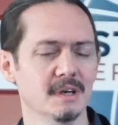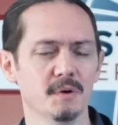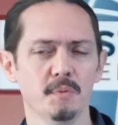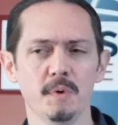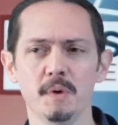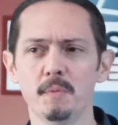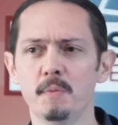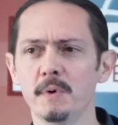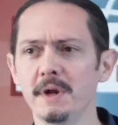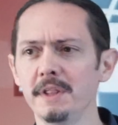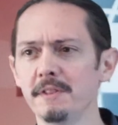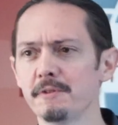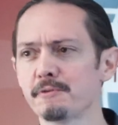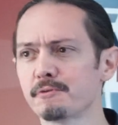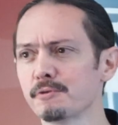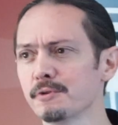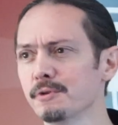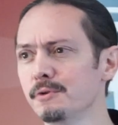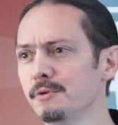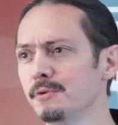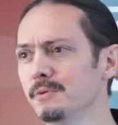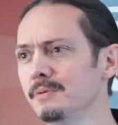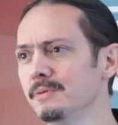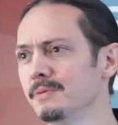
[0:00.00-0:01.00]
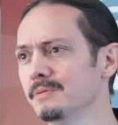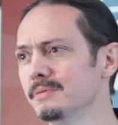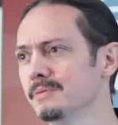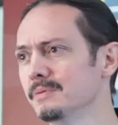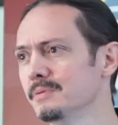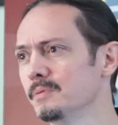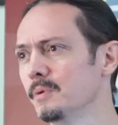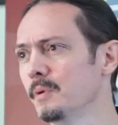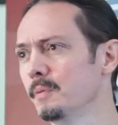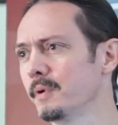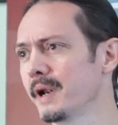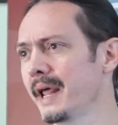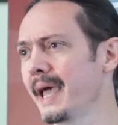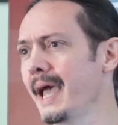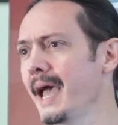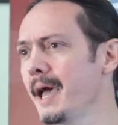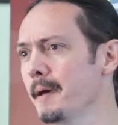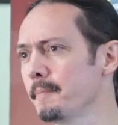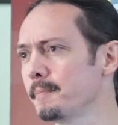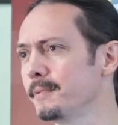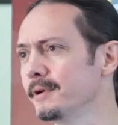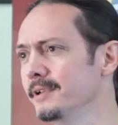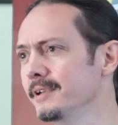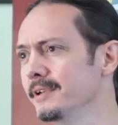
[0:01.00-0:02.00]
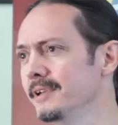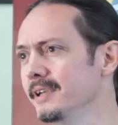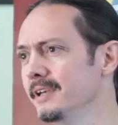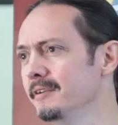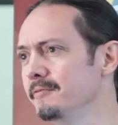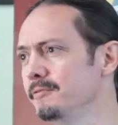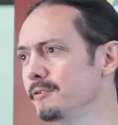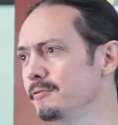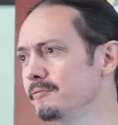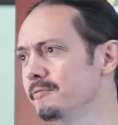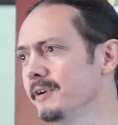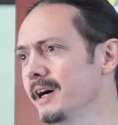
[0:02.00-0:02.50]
We went through what would happen if you